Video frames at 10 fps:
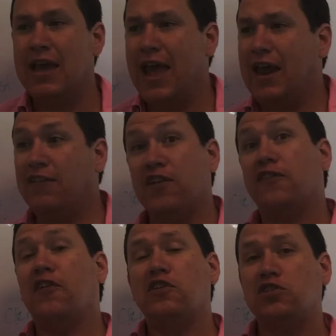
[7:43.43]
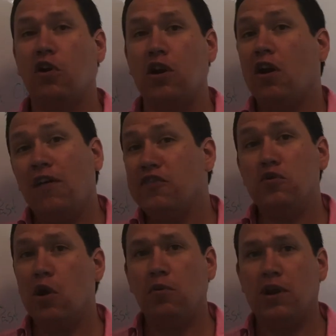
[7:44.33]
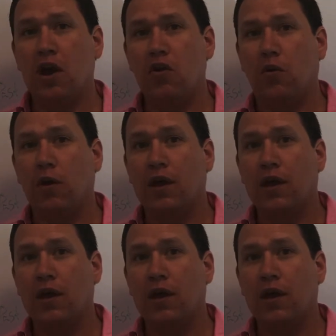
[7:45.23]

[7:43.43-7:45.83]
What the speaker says: And if you're first starting off, you don't know.